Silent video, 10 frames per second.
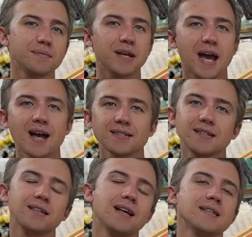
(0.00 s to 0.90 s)
some
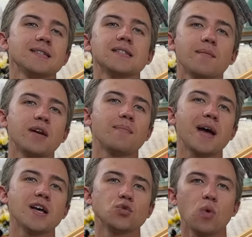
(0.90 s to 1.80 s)
casting classes coming up
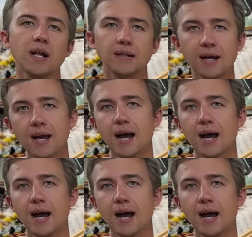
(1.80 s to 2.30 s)
as well.